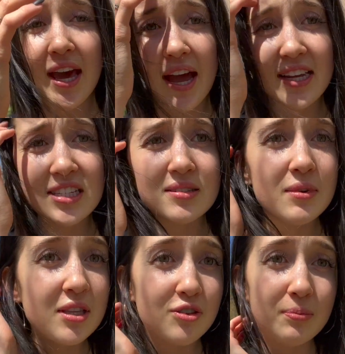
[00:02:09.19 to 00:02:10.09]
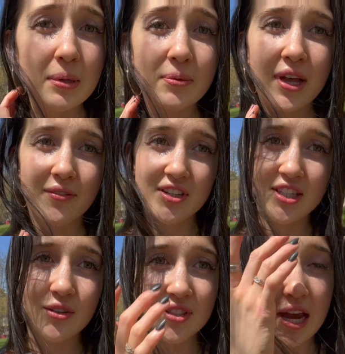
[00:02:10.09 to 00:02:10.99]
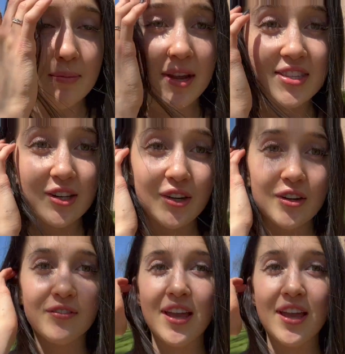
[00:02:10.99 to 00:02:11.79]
I get to meet new people every single time I serve,